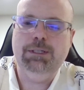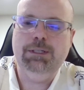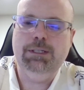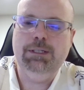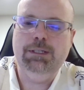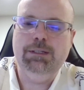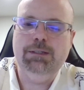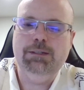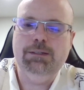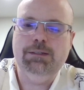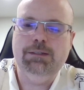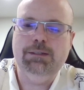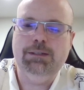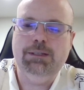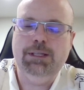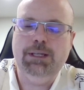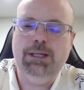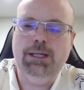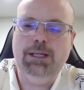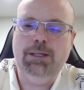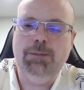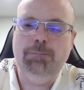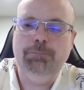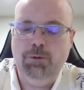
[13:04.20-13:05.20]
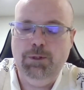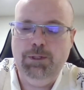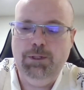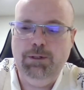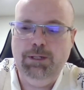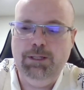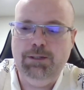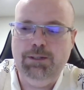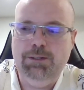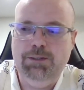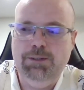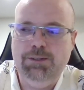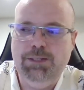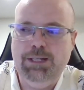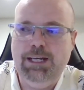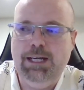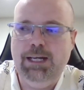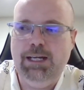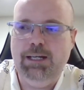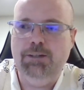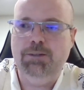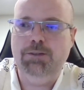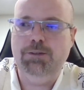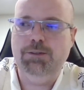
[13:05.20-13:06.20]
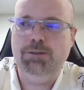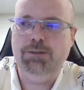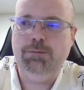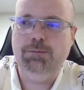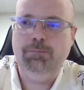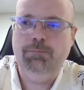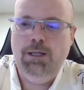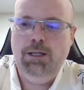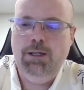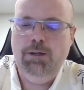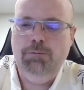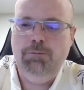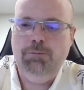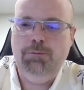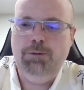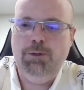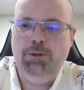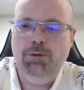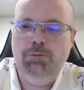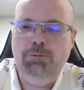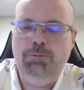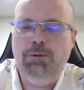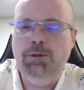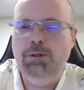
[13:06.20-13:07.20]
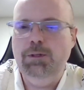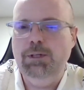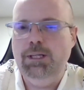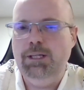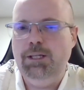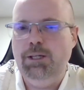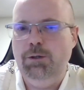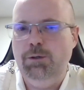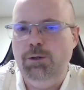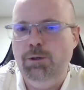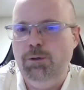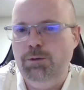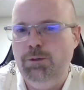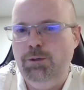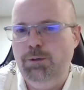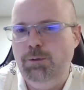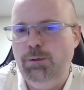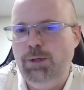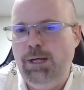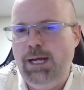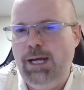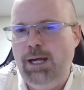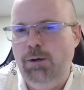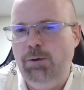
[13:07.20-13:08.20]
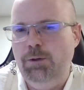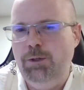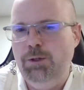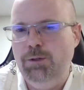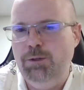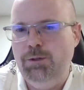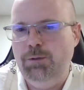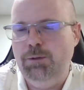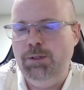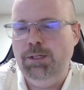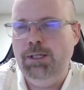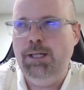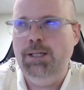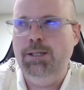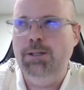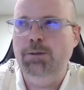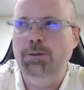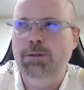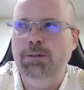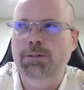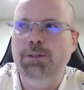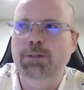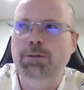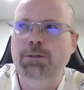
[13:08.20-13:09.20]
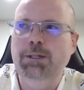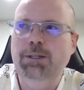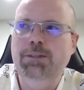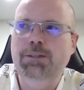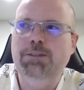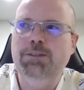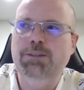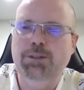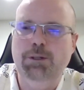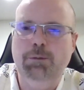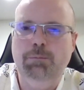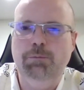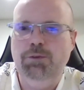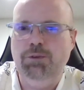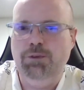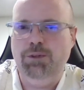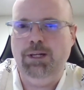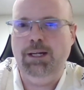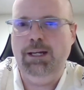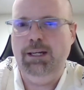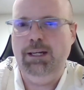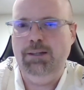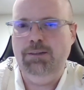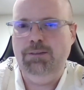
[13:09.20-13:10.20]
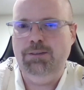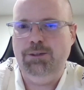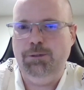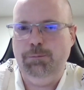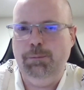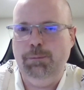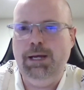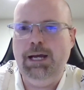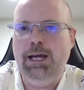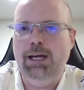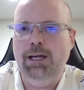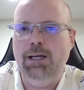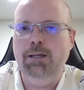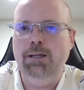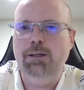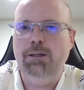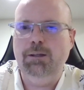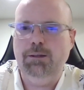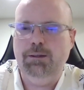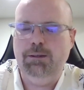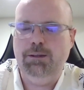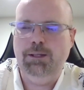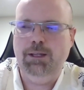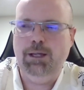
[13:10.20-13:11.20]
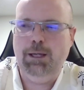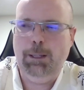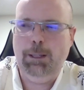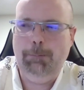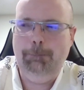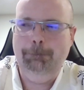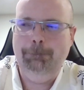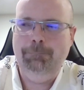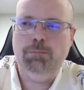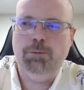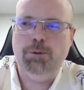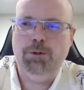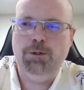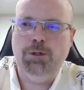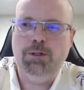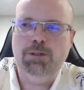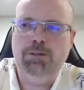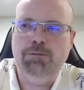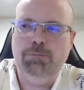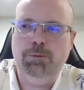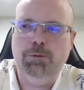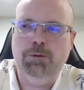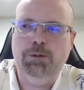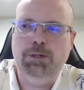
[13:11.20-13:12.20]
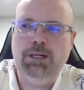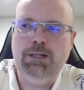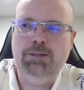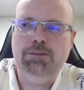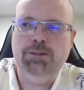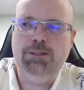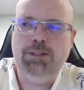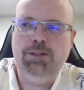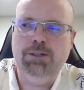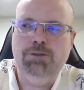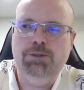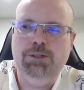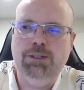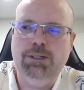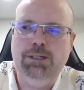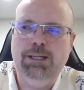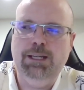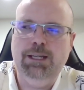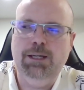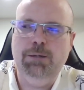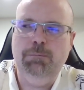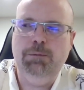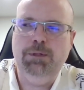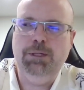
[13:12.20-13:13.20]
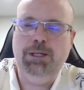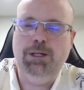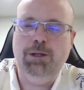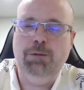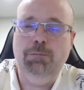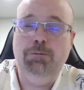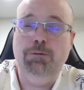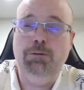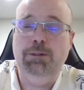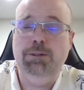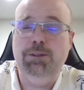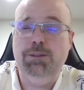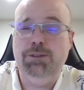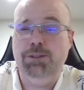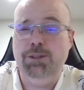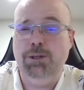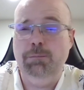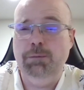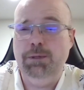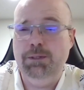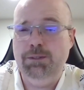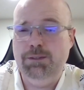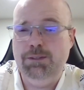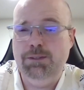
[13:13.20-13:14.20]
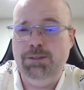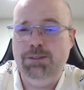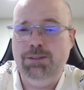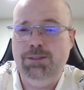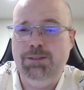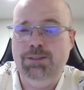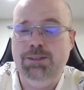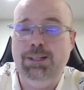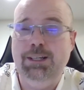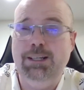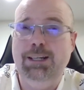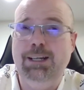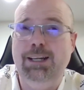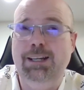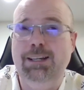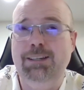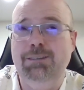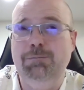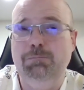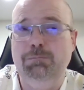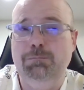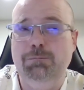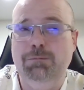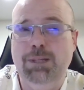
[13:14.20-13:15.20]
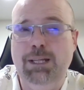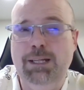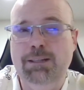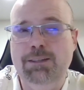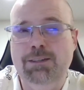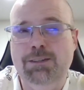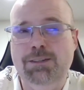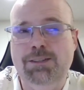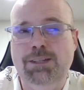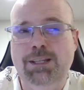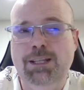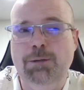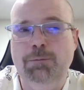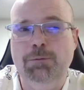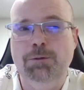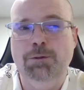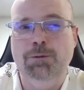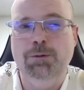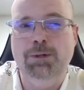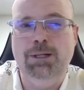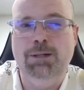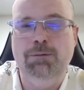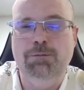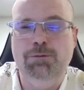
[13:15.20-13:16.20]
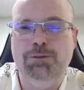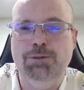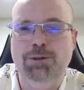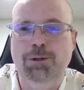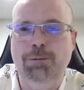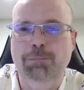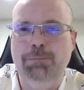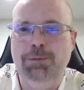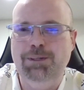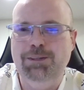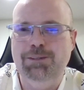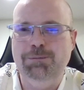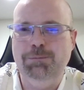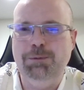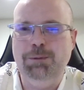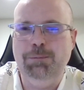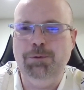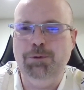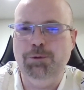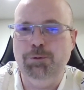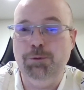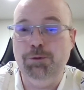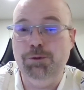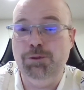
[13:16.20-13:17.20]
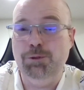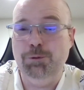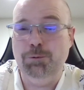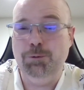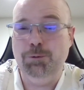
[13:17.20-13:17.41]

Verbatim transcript: is that when you get these tasks, if you feel like you don't know how you're doing it, and there there is some science to back that productive procrastination can be helpful in some instances. I, I like to say that with a grain of salt because people twist your